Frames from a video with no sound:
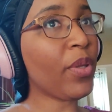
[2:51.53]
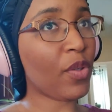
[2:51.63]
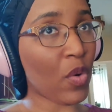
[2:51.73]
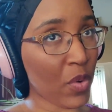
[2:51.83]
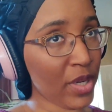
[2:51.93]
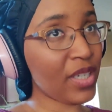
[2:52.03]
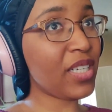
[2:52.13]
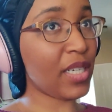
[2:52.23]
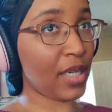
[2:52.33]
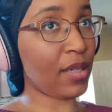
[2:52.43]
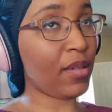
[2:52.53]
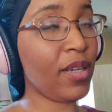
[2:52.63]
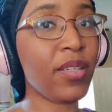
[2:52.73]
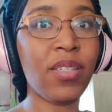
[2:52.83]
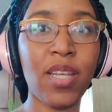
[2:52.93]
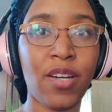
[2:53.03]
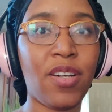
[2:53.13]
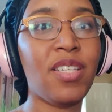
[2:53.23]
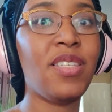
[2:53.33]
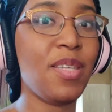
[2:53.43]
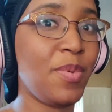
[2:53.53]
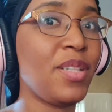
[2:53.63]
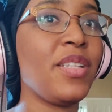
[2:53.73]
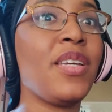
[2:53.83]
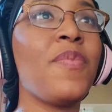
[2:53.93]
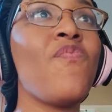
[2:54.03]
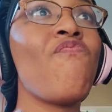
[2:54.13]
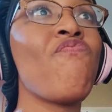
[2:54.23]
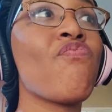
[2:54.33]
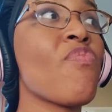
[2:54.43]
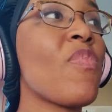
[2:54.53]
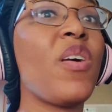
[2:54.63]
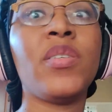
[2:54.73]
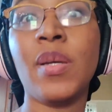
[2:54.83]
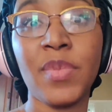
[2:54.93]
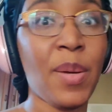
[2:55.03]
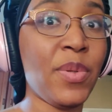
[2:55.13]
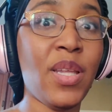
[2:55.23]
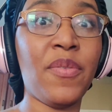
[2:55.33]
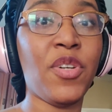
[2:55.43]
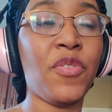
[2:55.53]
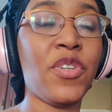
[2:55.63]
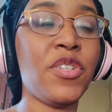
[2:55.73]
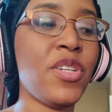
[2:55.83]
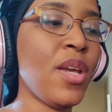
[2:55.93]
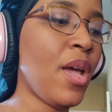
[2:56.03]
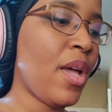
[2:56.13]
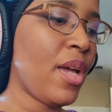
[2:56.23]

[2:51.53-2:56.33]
with quarantine, dinner is typically some type of leftovers.